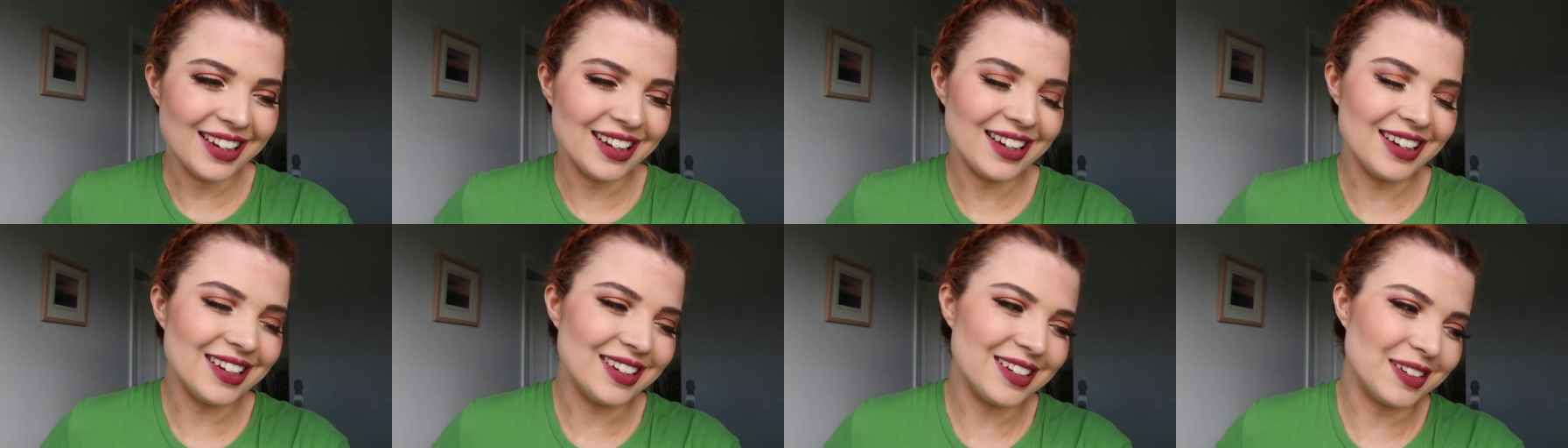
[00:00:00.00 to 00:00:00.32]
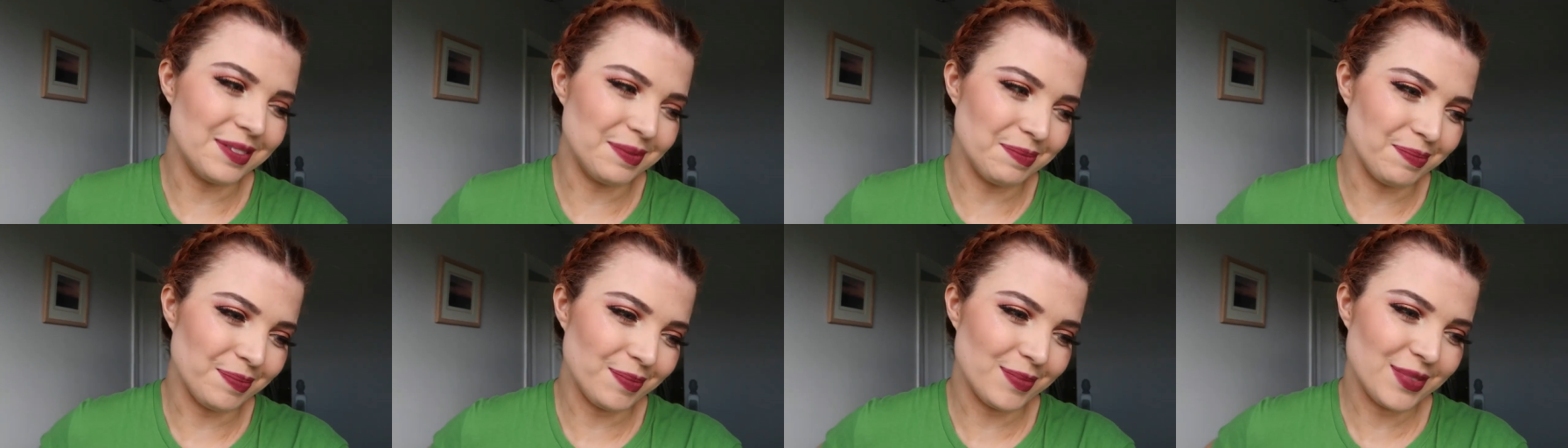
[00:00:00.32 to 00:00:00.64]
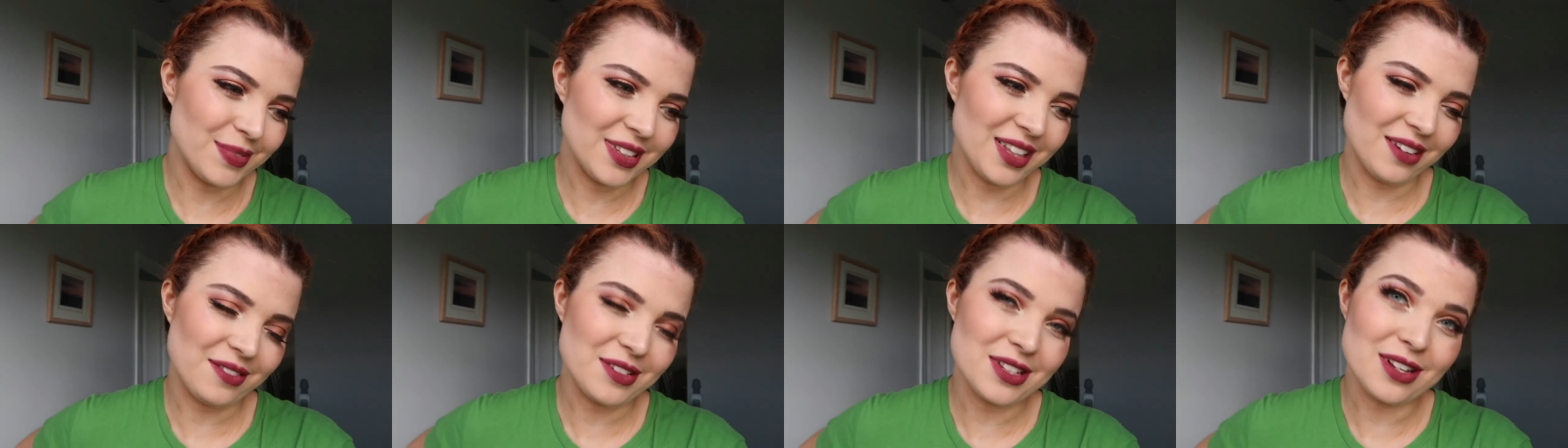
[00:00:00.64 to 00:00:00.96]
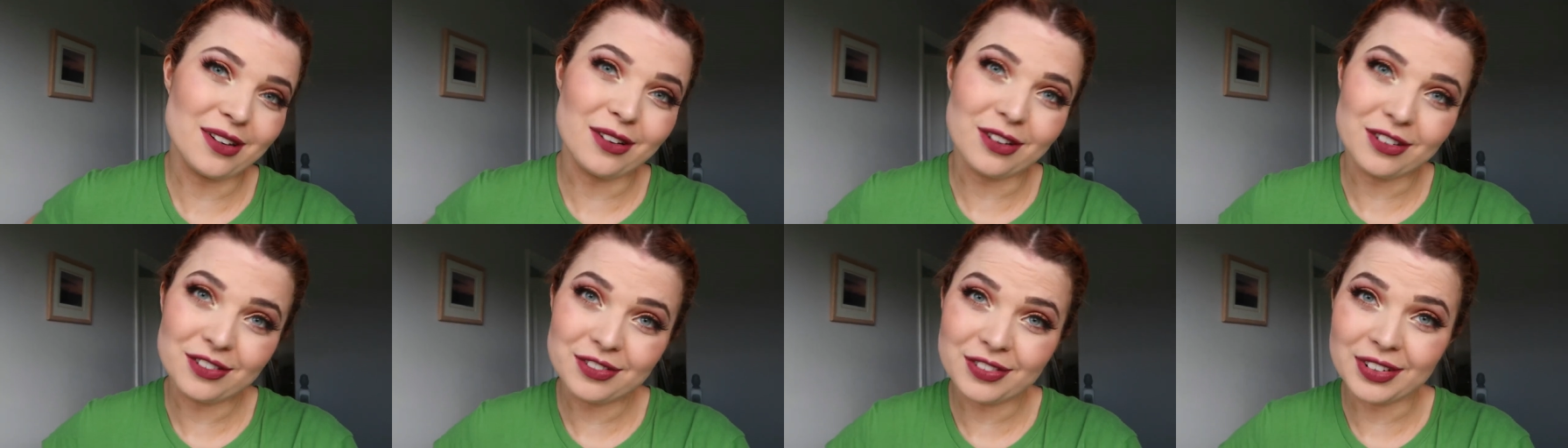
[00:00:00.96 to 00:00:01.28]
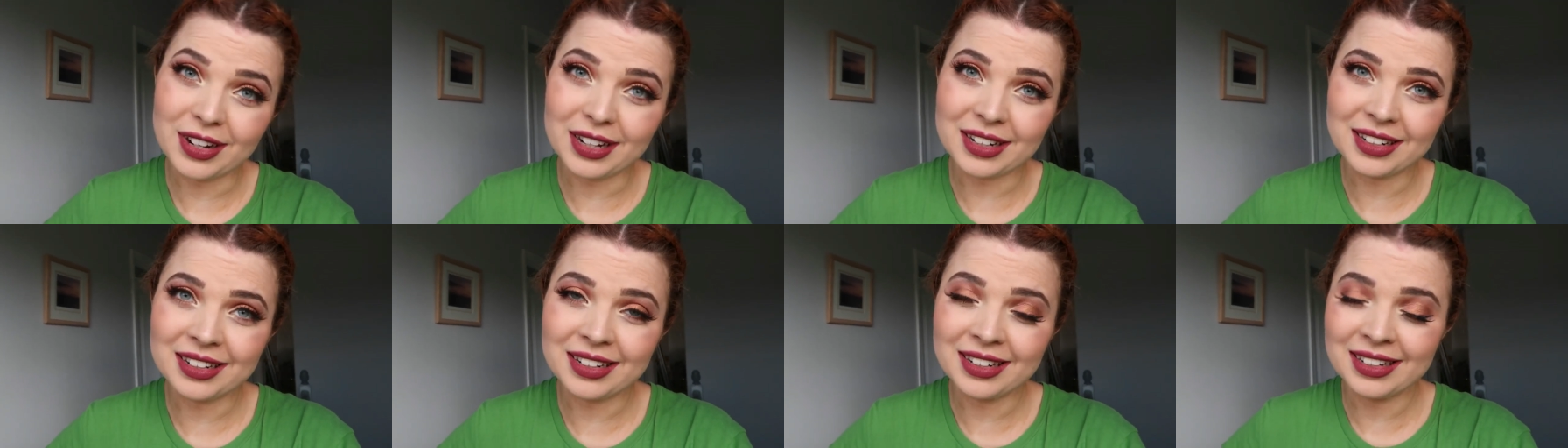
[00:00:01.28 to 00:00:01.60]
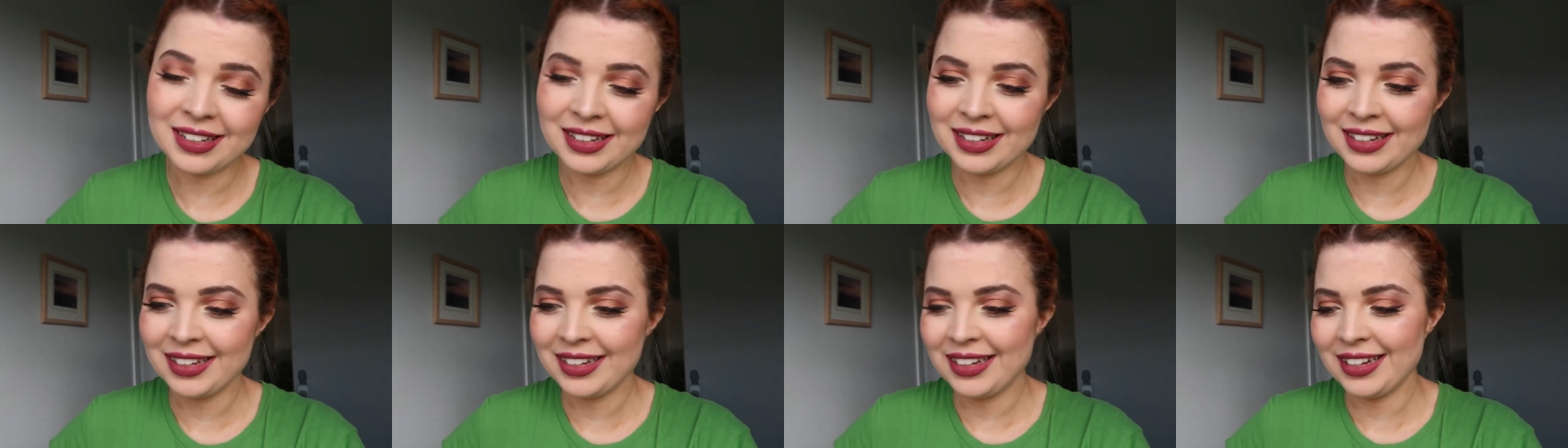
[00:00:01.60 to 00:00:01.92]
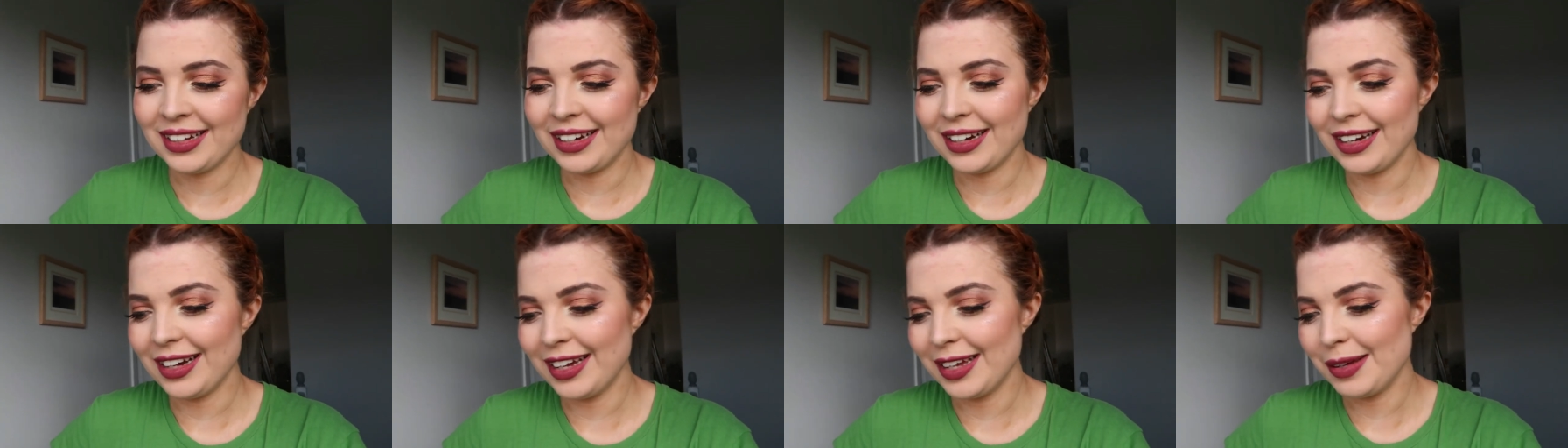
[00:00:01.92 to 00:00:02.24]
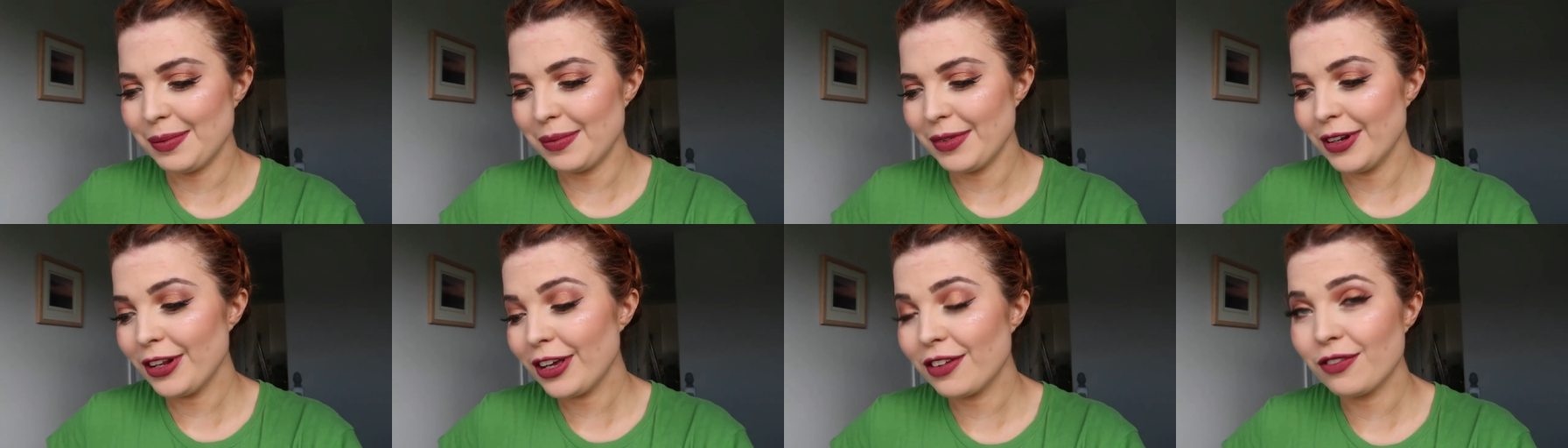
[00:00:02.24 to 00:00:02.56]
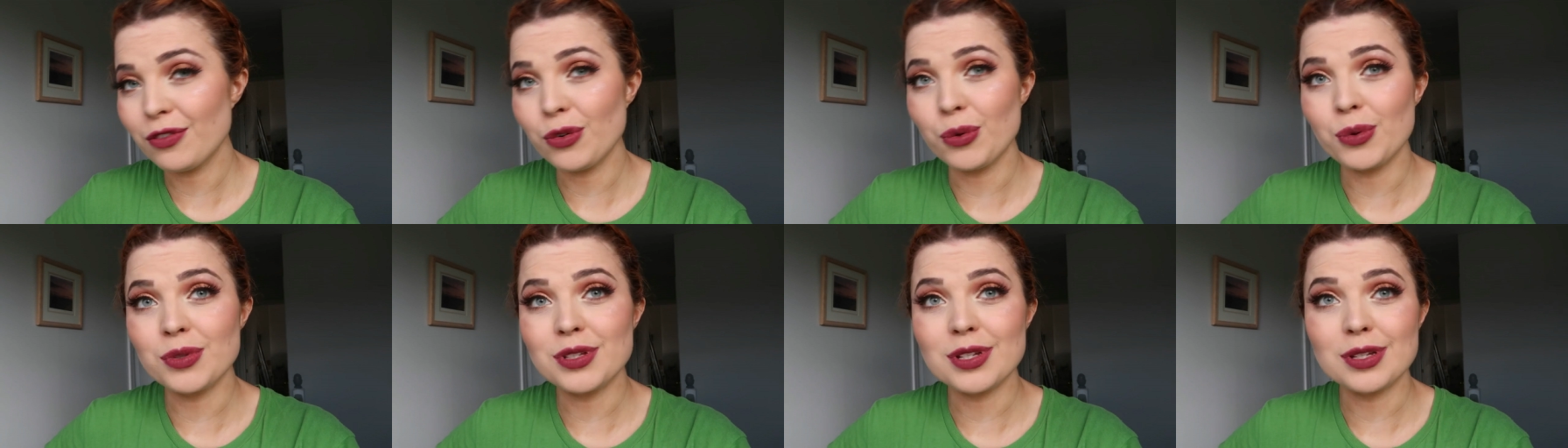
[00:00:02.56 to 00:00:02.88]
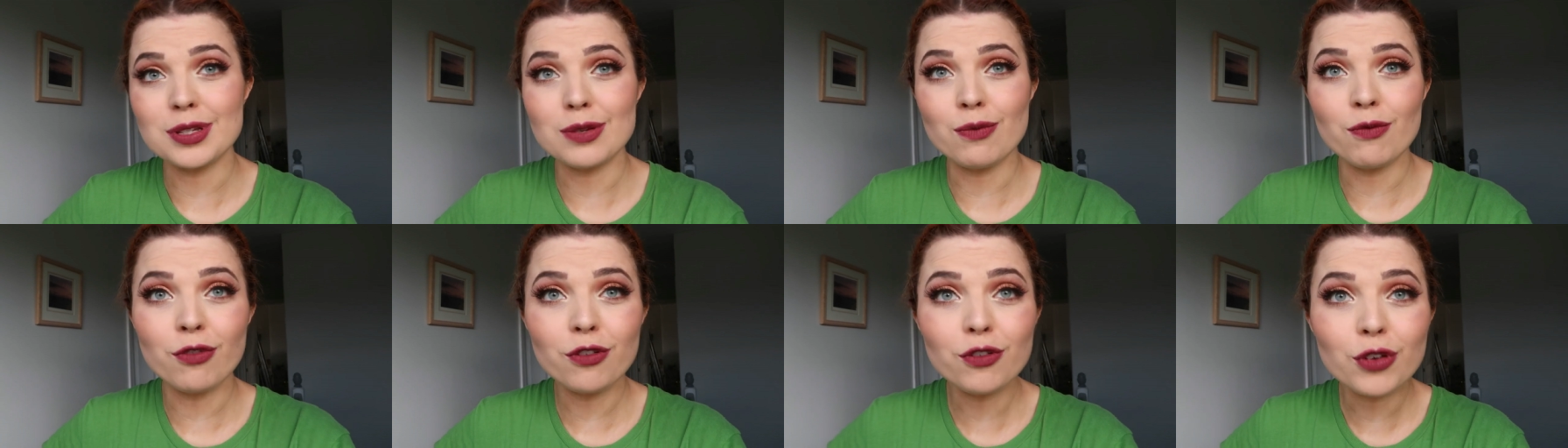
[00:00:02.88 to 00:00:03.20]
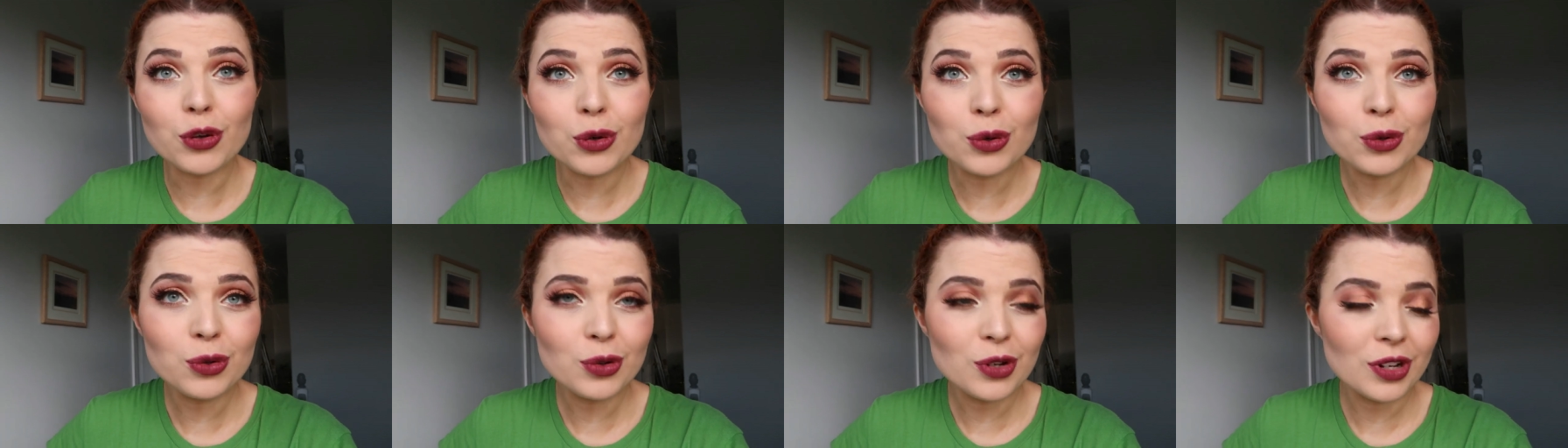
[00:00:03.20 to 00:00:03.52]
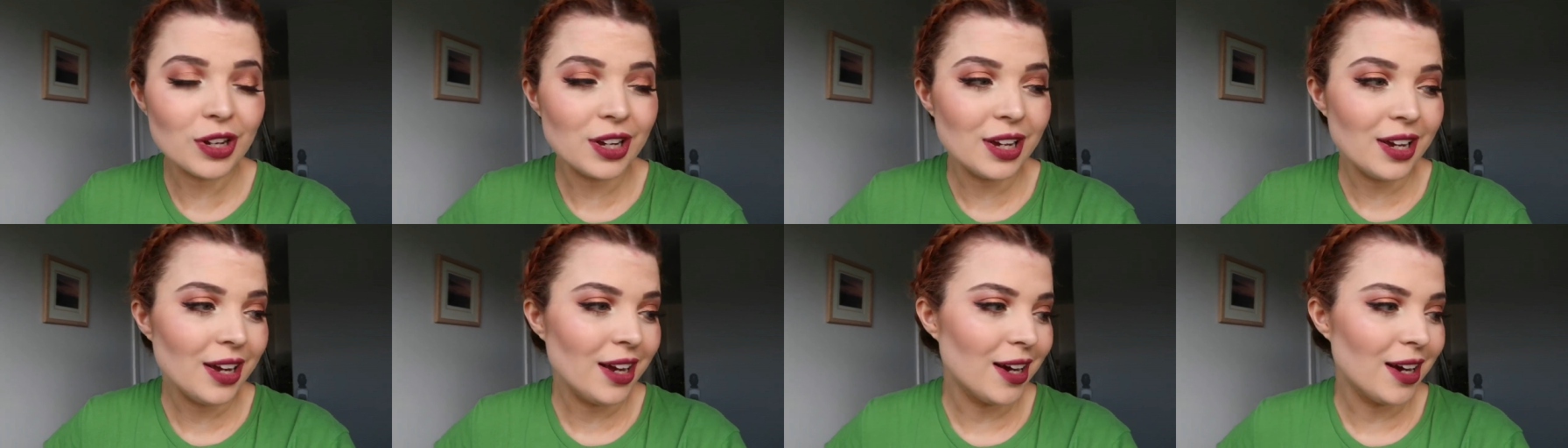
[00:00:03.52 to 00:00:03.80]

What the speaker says: But that was a lot of fun. I'm looking forward to some food.